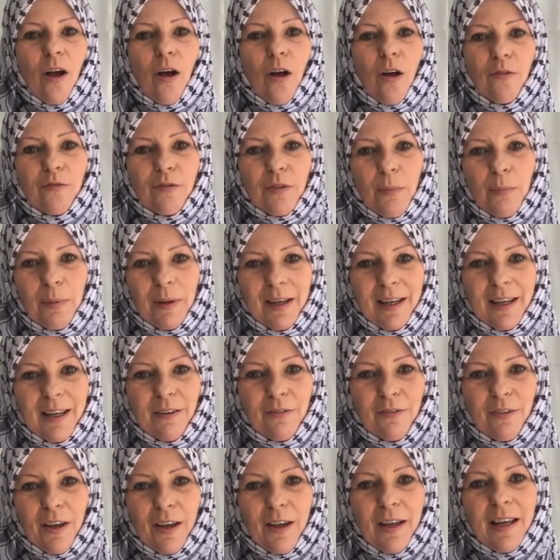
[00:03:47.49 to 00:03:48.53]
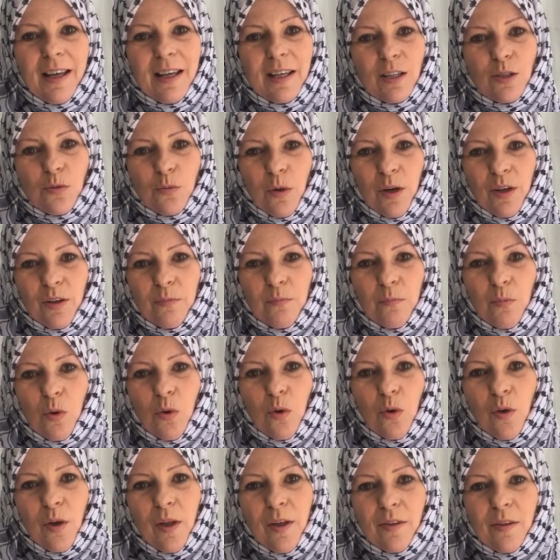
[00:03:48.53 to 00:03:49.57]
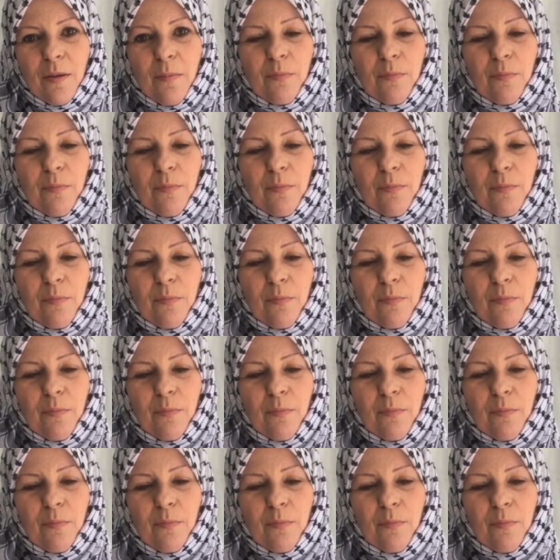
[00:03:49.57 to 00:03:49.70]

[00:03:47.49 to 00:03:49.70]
of the believer is worth more